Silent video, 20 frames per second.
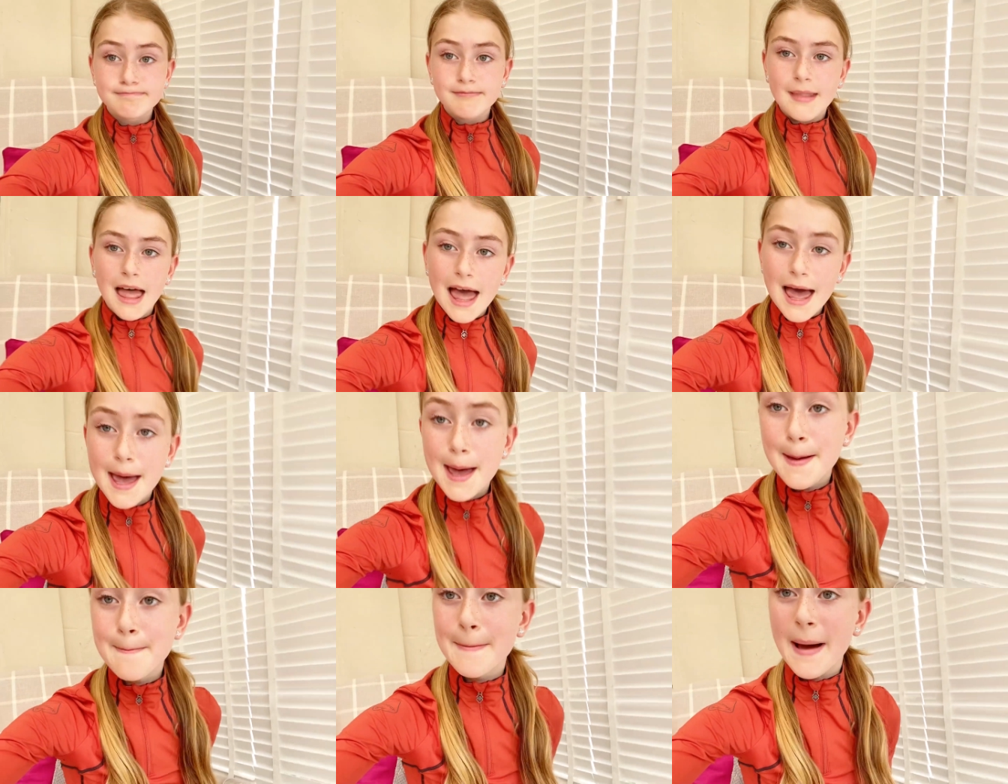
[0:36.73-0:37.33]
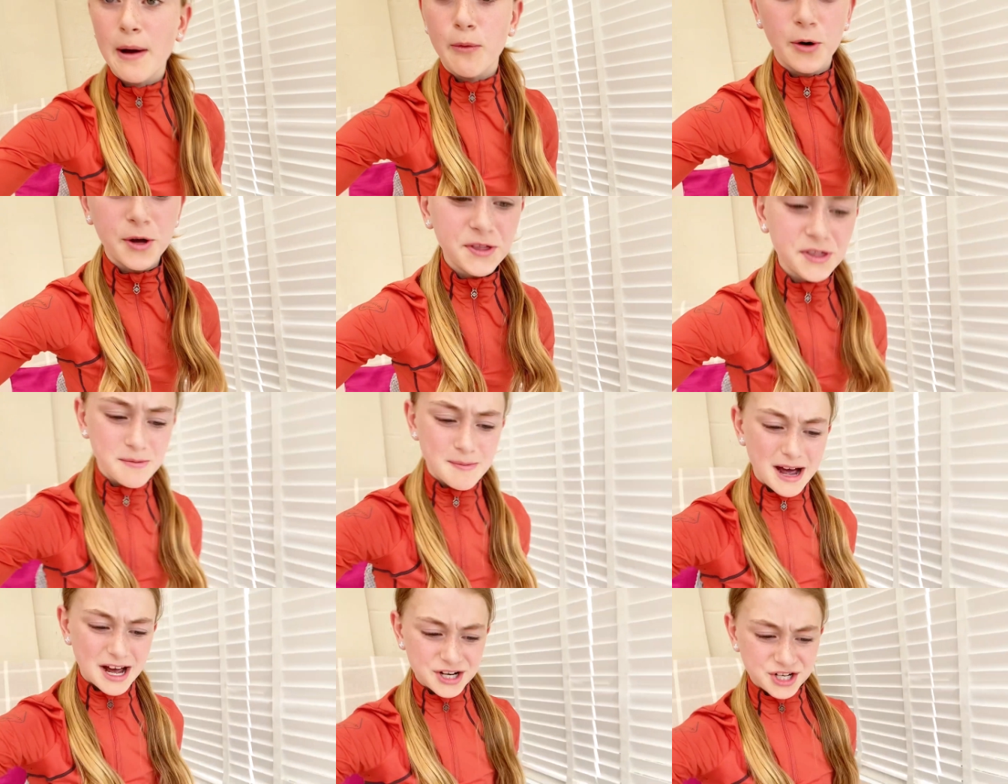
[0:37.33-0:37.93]
Um, I won
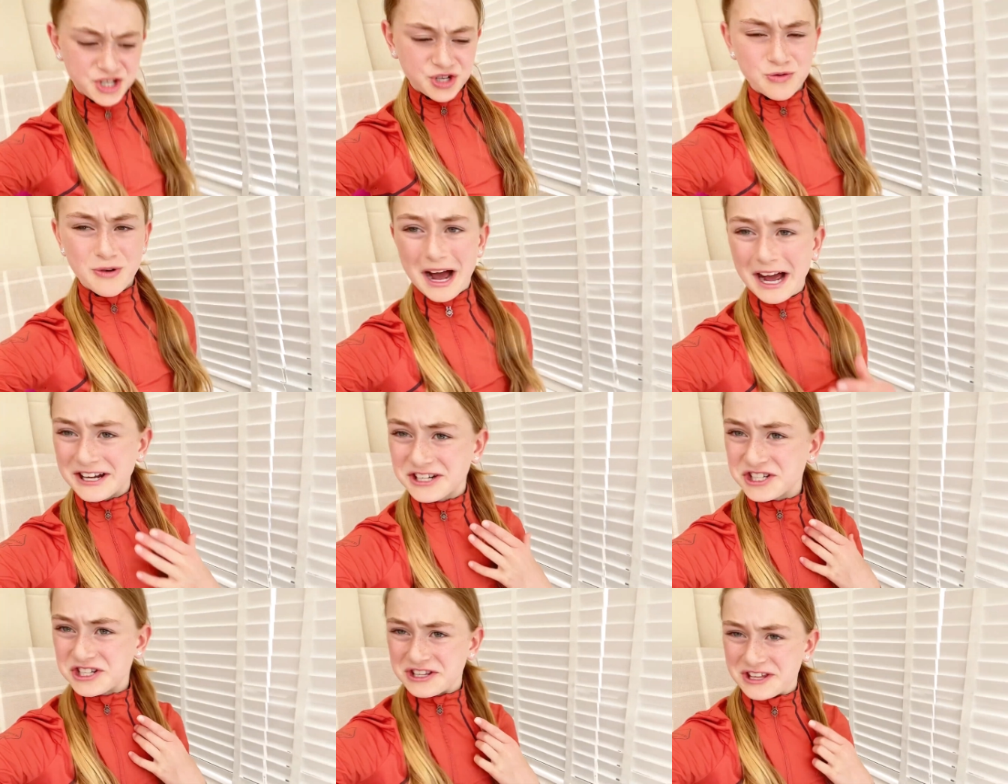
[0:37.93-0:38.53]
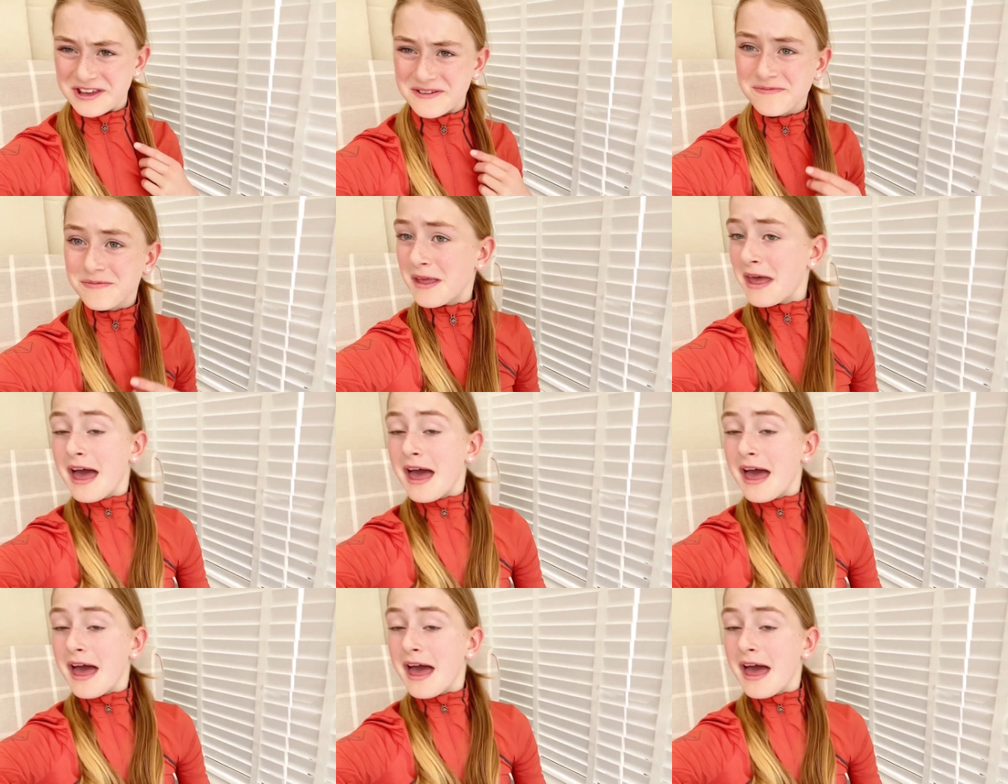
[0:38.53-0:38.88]
them at a show actually.